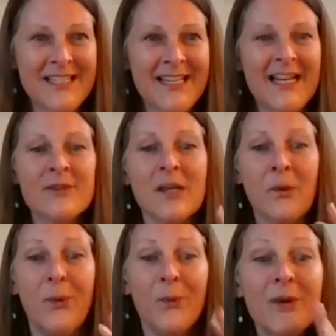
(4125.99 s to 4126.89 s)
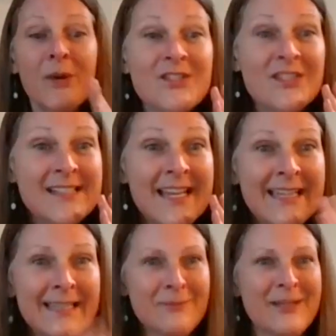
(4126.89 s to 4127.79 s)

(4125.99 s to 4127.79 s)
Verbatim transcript: and I was like, what is she saying?